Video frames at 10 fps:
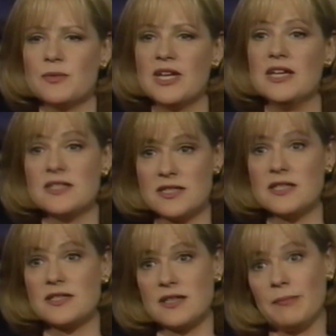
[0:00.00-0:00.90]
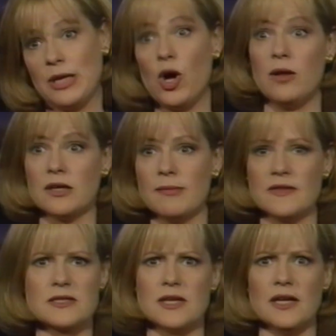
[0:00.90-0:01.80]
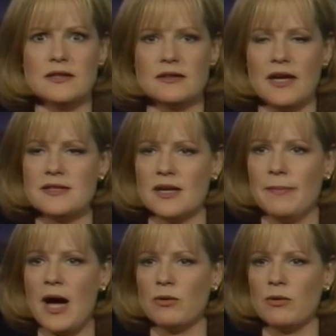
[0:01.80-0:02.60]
Hanks. He insists on me calling him on the set. The guy's out of power.